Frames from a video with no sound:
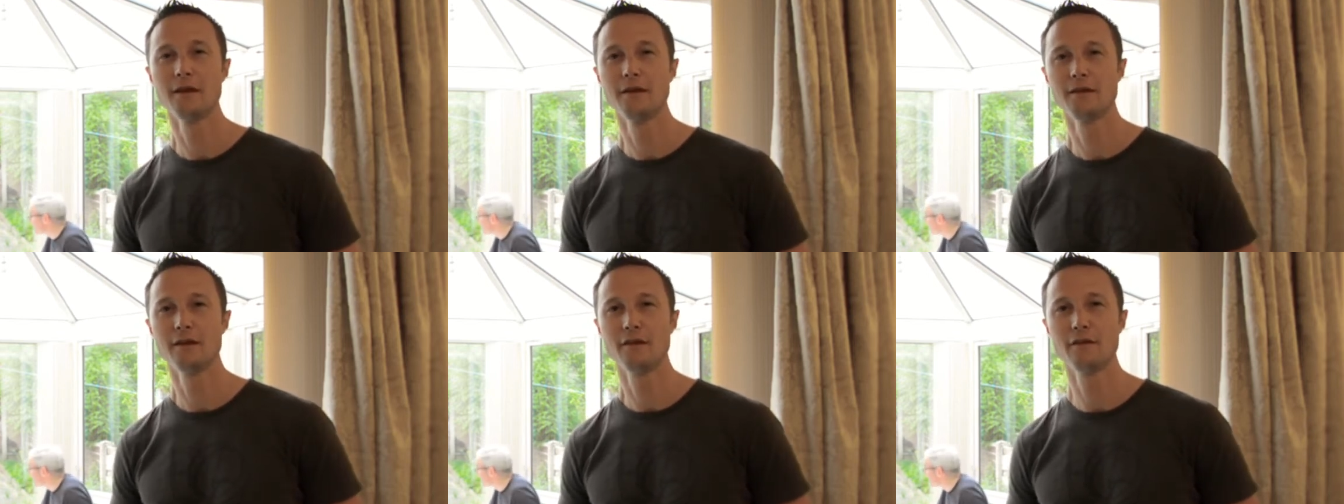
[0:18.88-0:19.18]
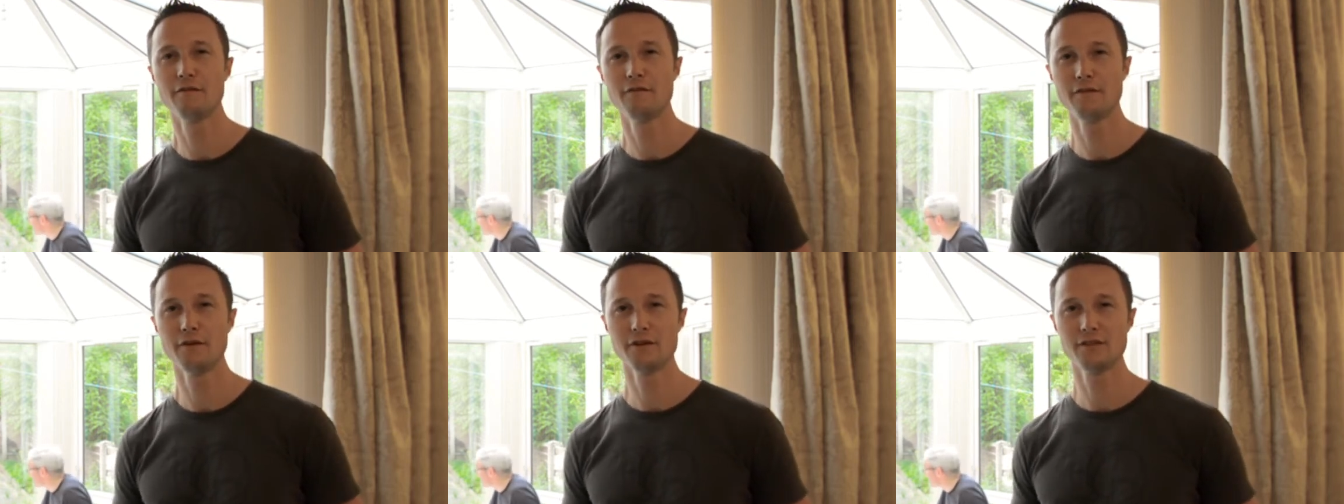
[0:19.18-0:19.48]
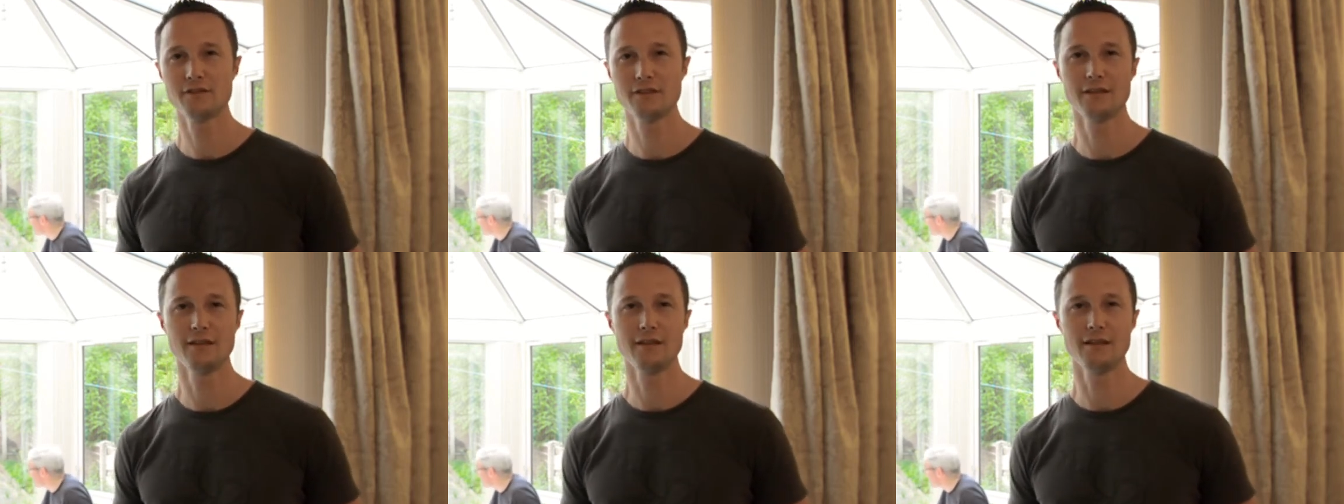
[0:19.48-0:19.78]
Now, the
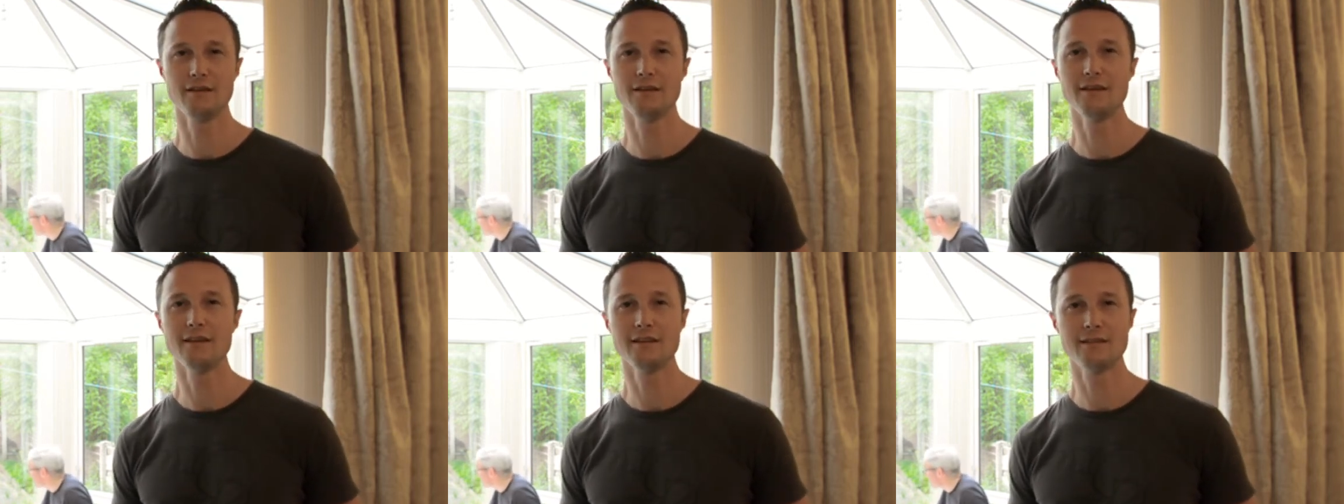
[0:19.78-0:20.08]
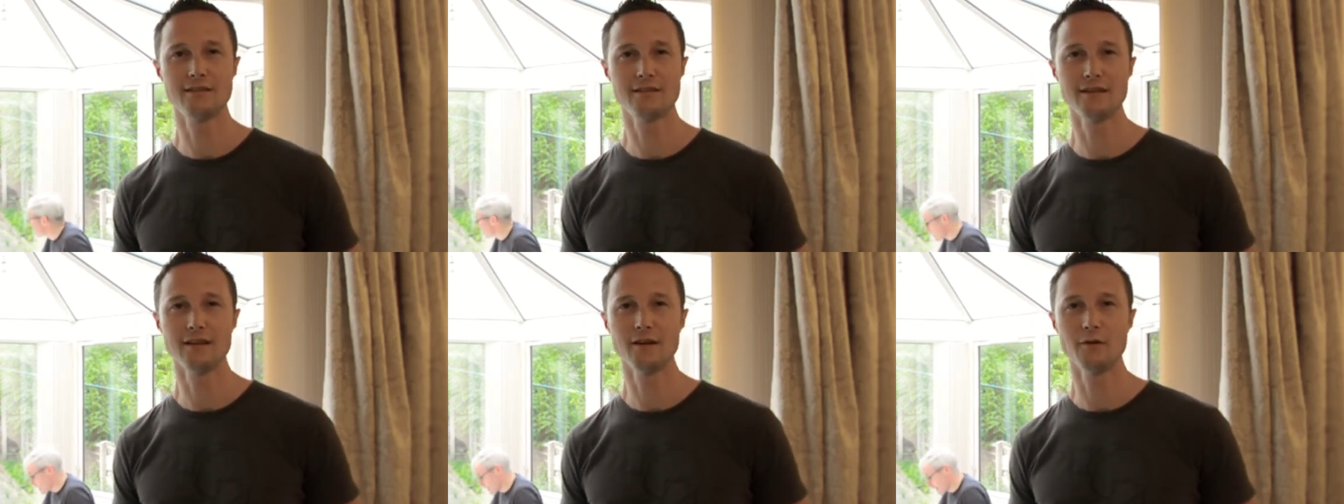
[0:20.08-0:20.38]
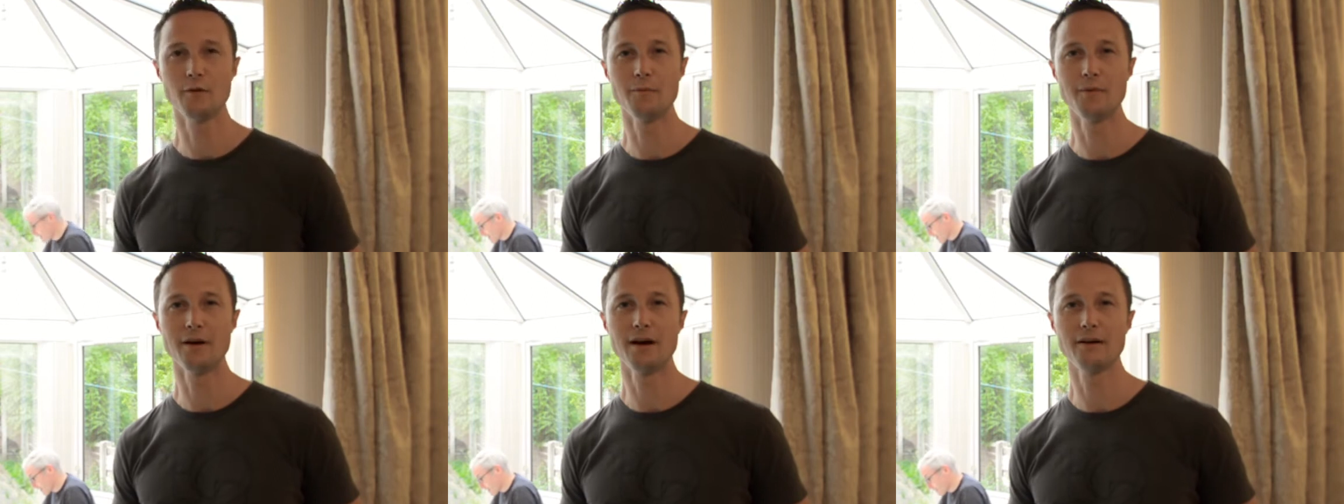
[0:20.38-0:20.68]
first thing that you need to
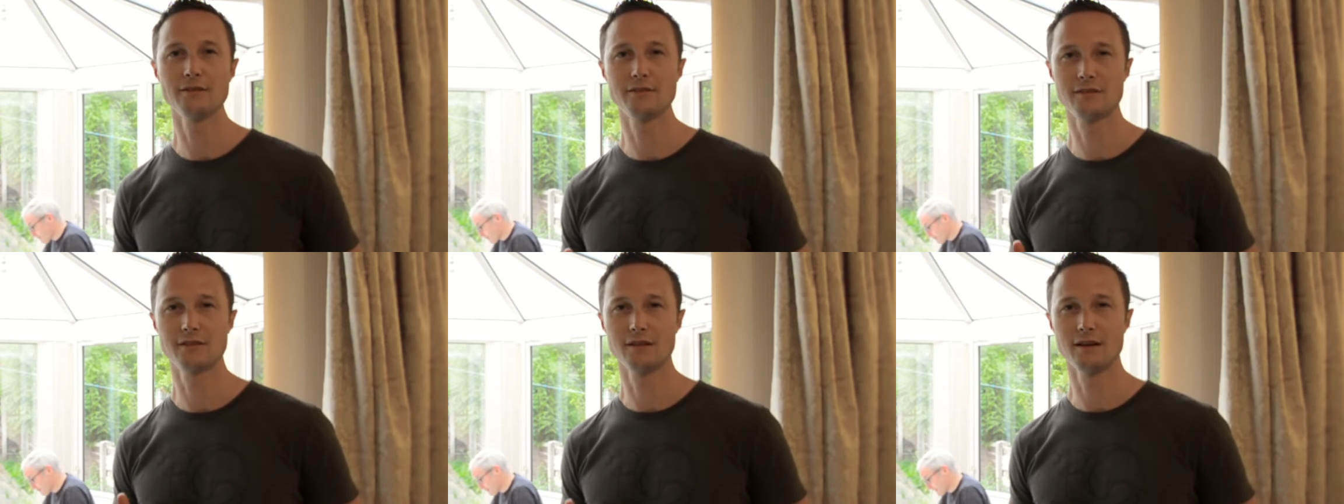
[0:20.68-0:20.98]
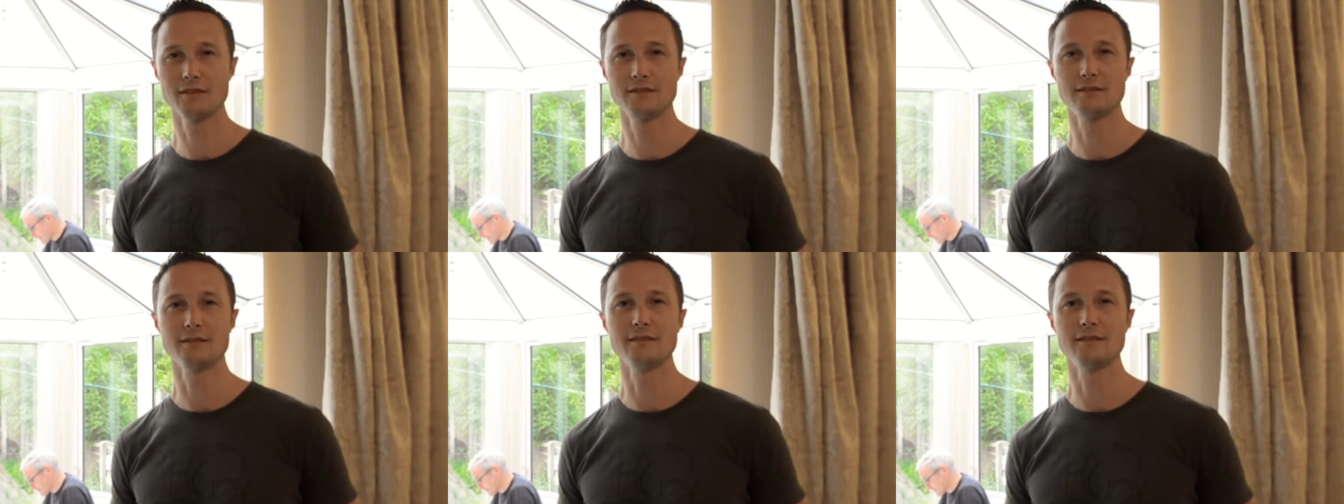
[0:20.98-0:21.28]
know about starting